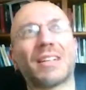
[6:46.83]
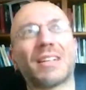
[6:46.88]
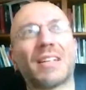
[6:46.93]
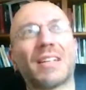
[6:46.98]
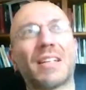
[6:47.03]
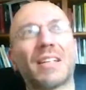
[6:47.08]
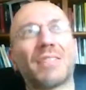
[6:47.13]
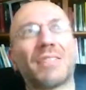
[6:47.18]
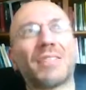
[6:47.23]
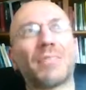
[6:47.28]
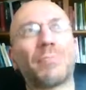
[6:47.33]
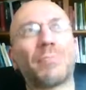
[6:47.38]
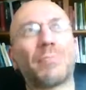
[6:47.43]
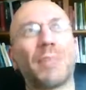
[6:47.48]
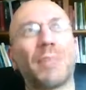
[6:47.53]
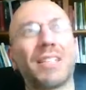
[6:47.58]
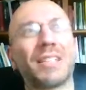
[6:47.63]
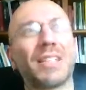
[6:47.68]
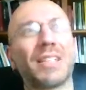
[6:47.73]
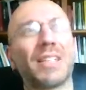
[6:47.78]
and
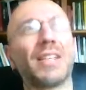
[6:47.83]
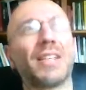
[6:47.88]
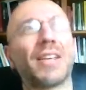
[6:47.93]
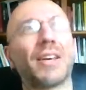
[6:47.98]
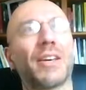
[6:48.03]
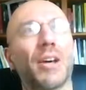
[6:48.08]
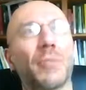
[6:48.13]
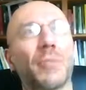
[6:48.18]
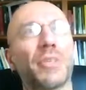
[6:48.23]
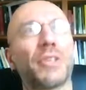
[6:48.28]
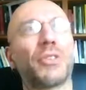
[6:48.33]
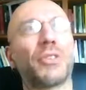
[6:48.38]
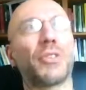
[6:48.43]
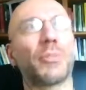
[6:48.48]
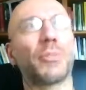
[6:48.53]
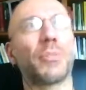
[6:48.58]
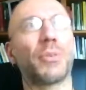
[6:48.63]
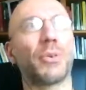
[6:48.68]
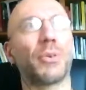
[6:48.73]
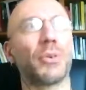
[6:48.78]
basically coming to the
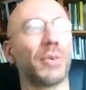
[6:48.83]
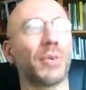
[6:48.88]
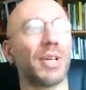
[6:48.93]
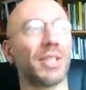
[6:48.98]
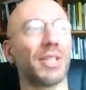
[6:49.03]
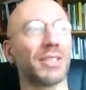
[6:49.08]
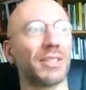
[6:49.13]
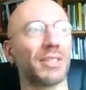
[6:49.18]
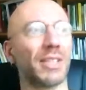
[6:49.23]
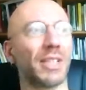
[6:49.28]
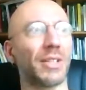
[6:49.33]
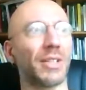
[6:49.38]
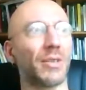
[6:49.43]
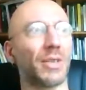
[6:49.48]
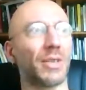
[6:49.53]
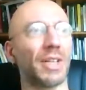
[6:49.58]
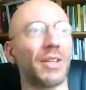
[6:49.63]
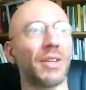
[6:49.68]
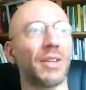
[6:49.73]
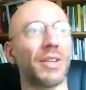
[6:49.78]
point where I said,
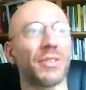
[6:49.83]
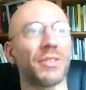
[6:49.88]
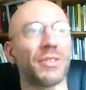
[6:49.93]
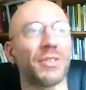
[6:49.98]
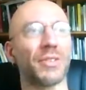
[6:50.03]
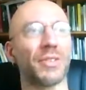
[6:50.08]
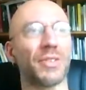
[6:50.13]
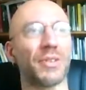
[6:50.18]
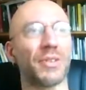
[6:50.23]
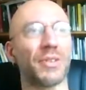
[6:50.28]
well, this